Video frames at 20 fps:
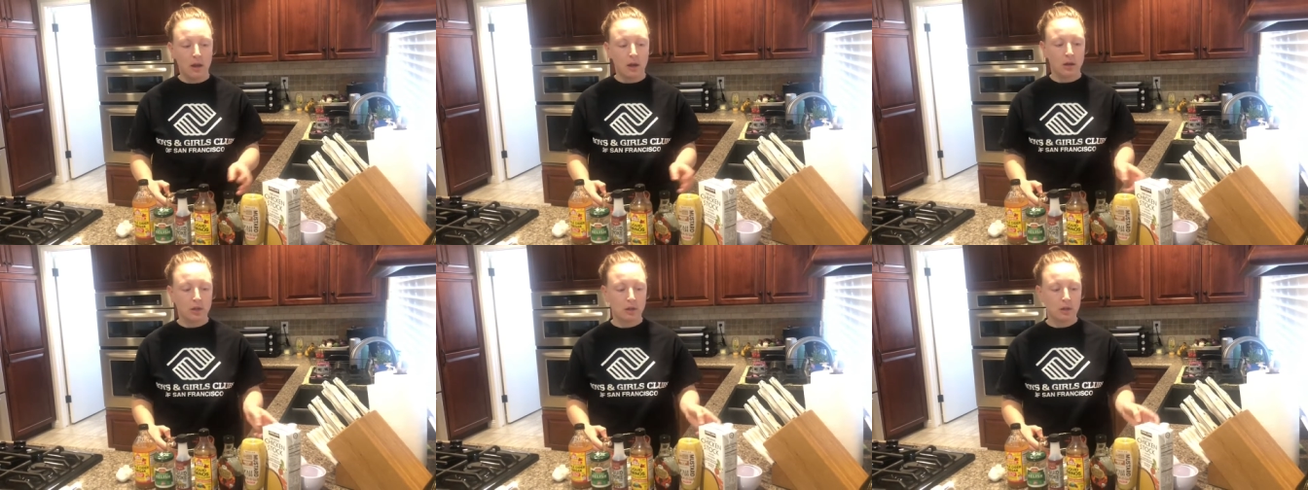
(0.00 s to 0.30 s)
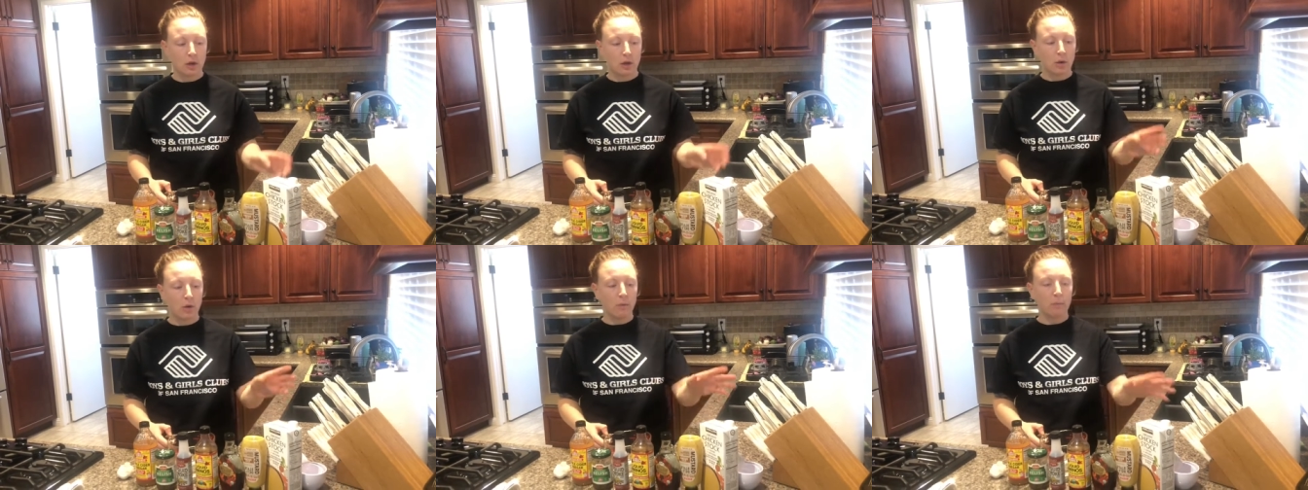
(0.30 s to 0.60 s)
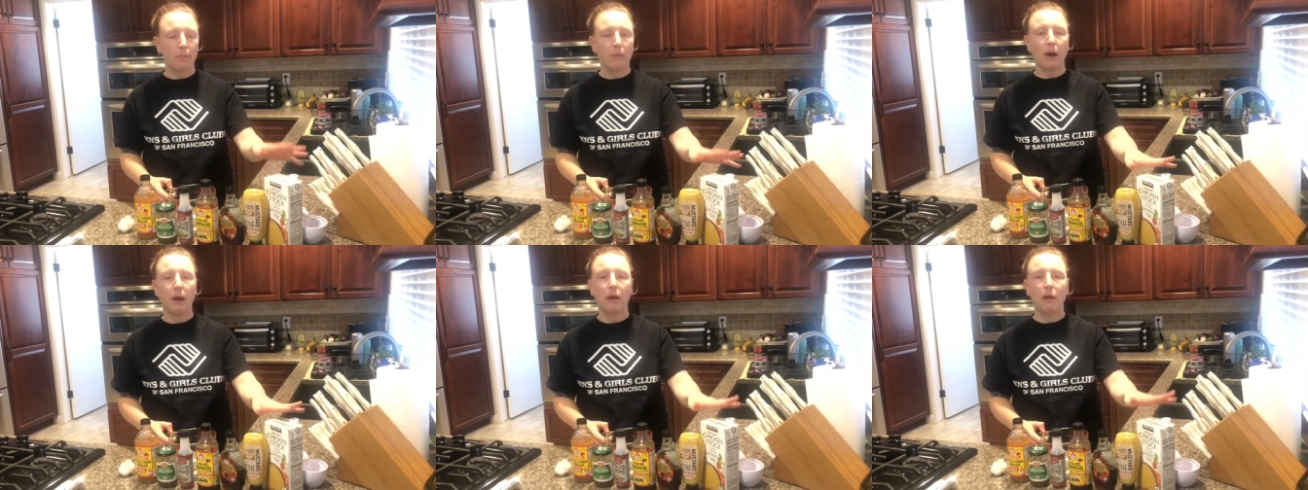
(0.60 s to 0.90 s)
So
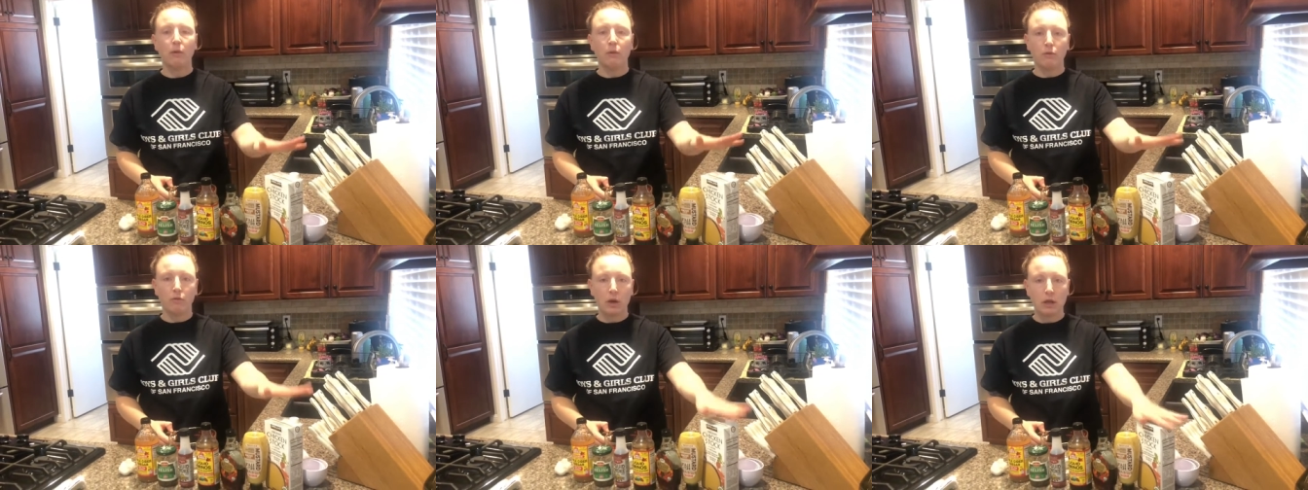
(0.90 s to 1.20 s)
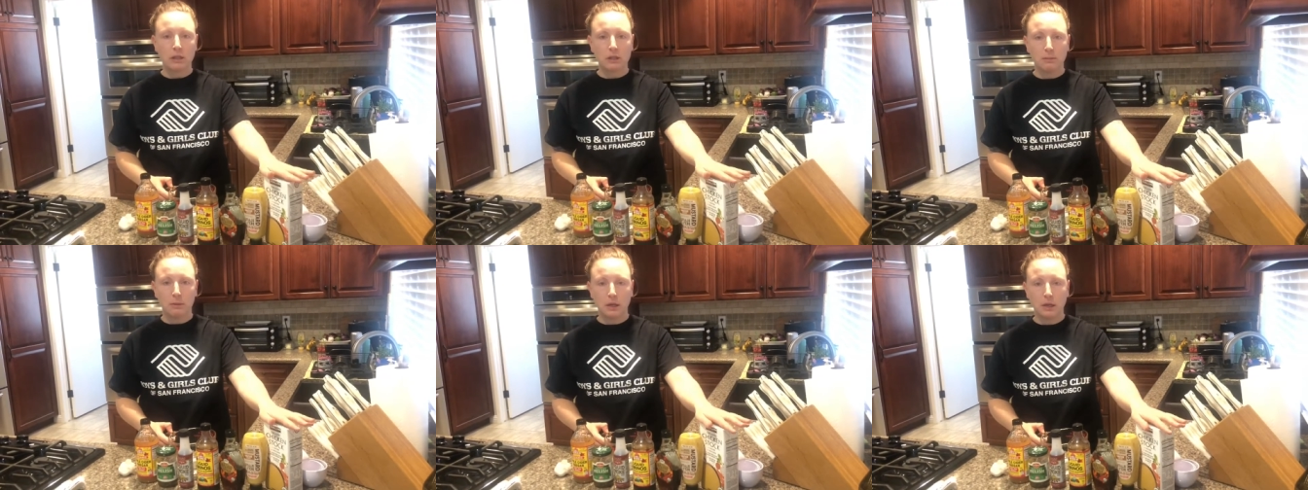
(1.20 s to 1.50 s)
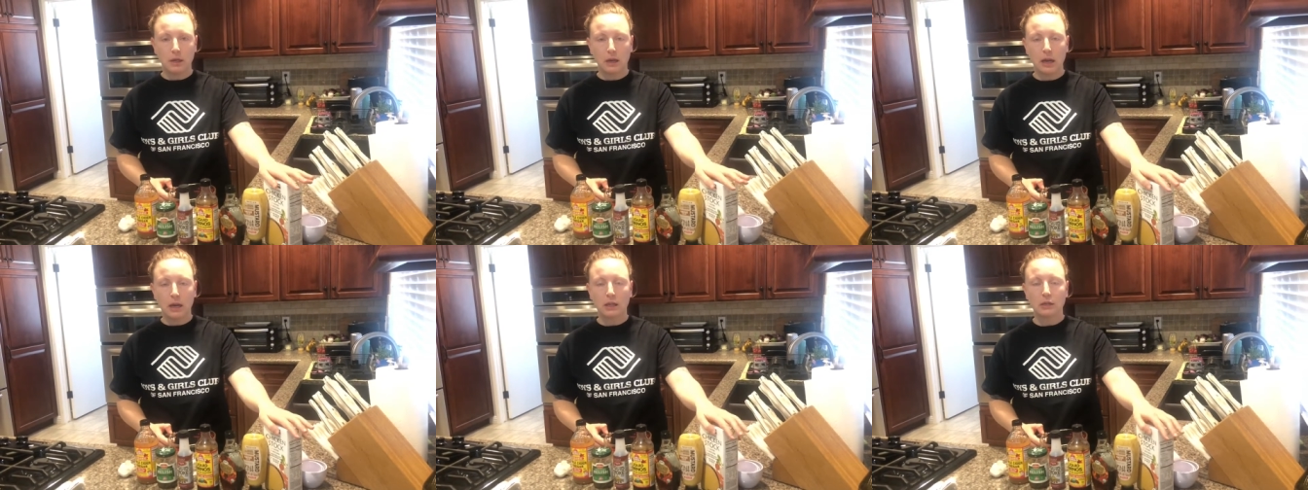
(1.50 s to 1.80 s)
my recipe
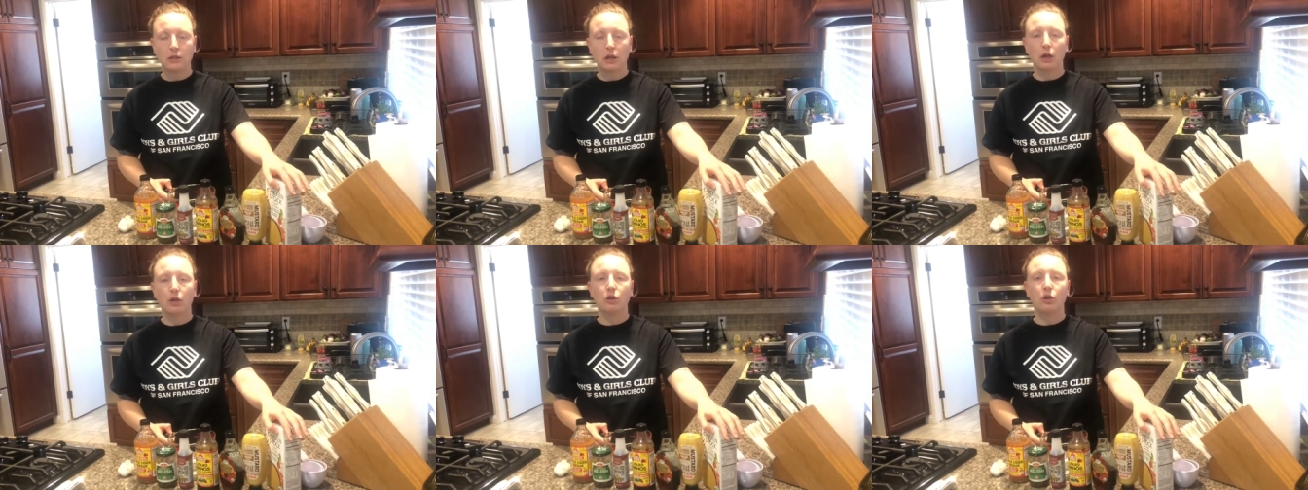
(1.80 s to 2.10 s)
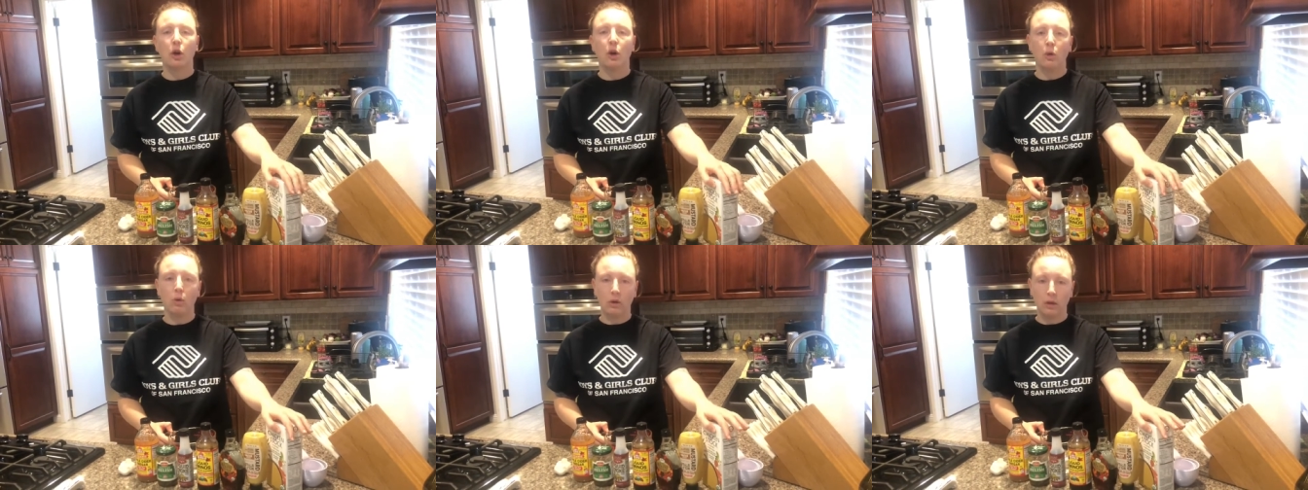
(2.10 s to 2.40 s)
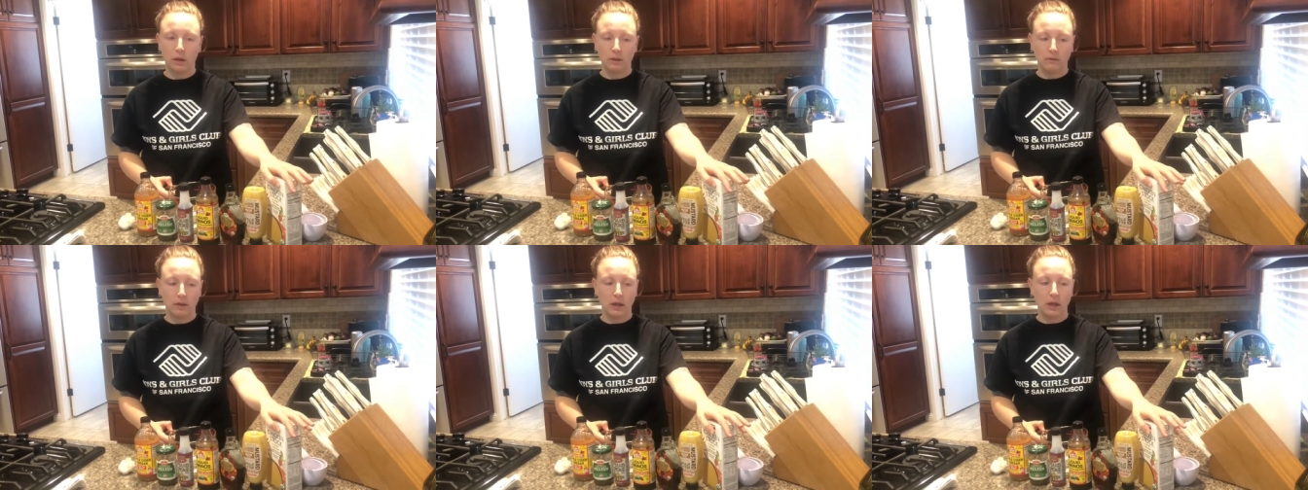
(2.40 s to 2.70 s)
today is not
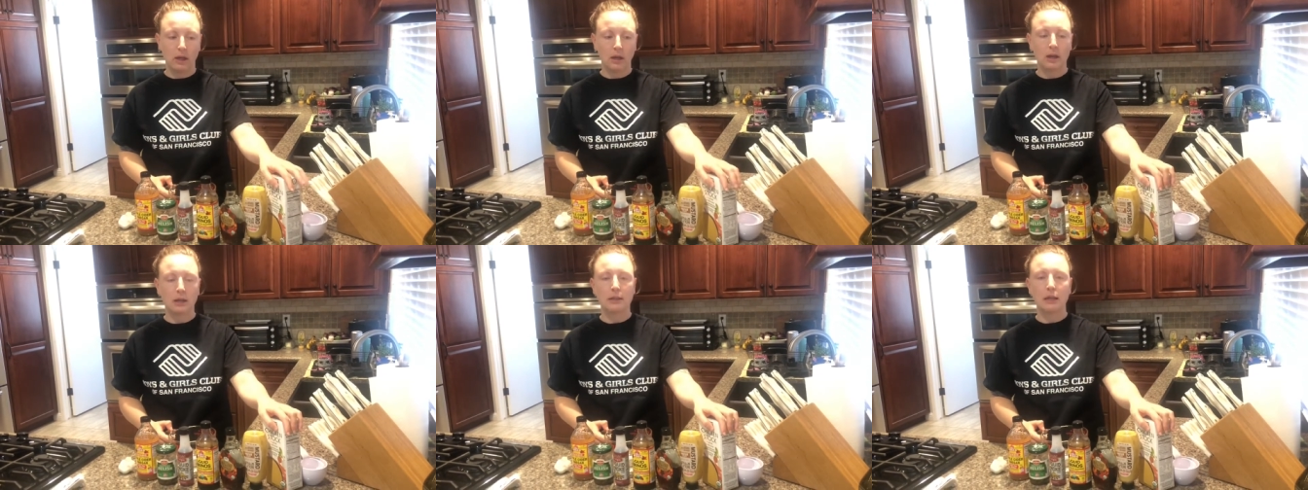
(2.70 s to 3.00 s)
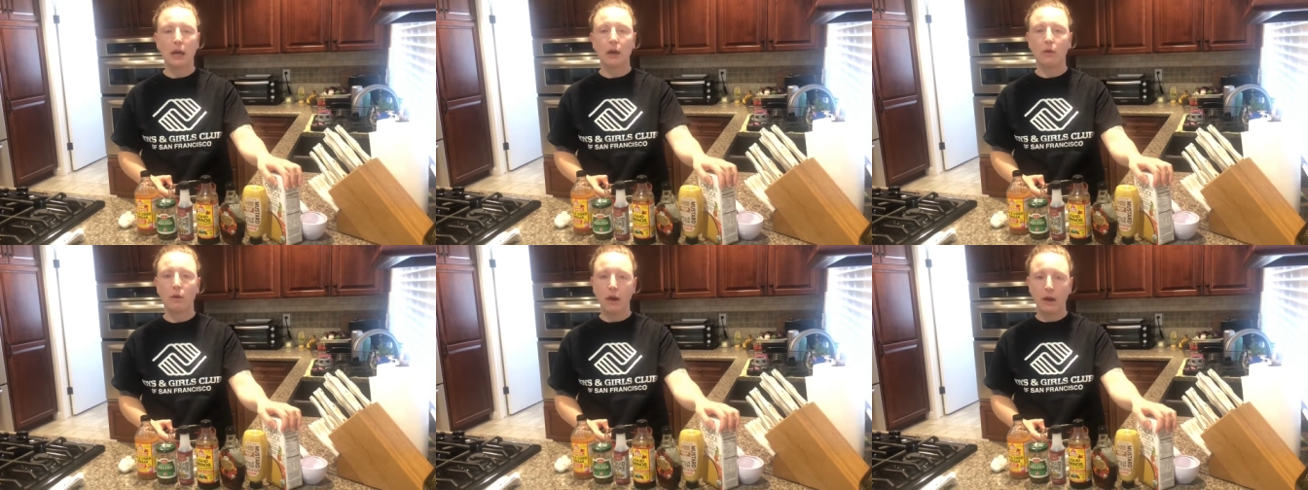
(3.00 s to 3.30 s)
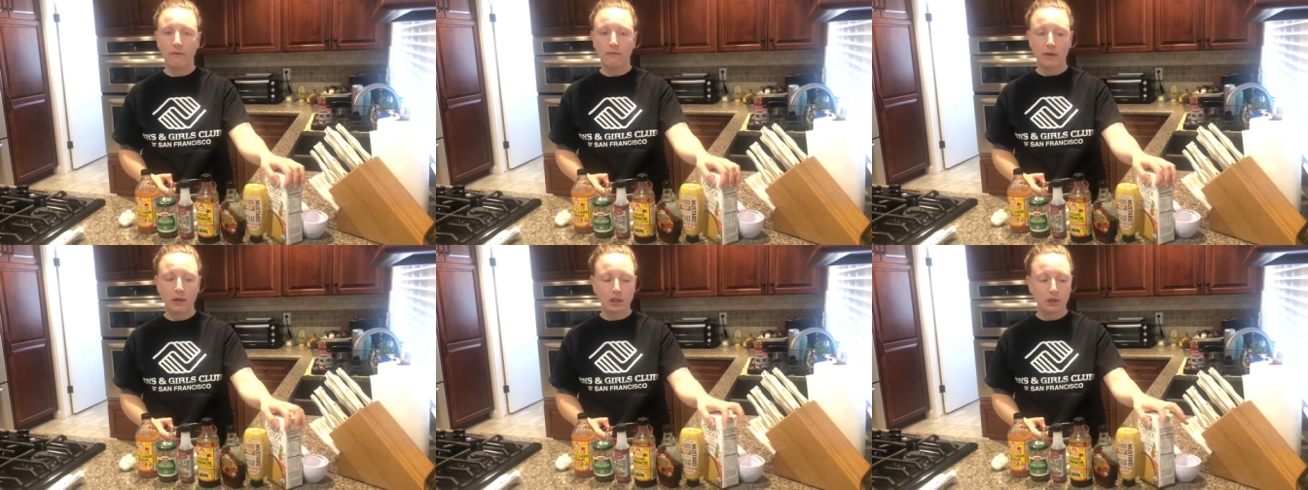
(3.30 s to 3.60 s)
totally vegan because I don't
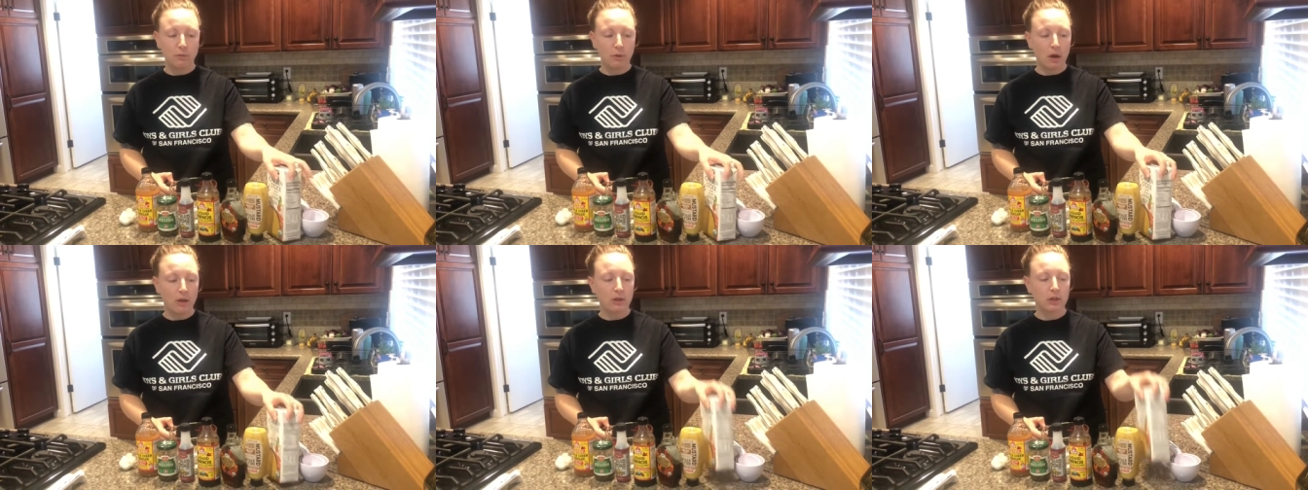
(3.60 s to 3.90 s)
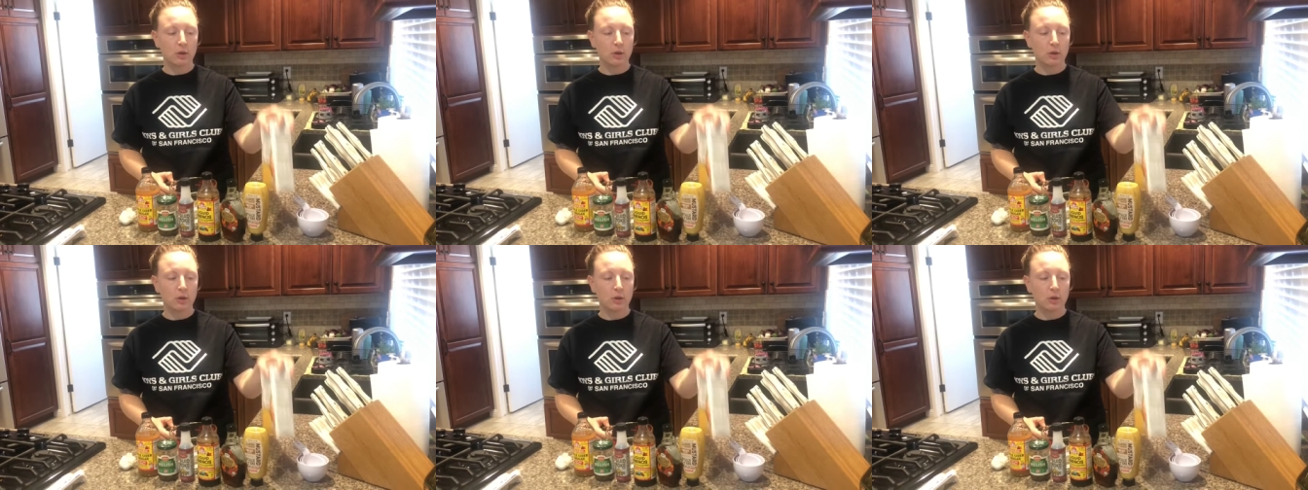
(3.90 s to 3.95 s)
have veggie broth,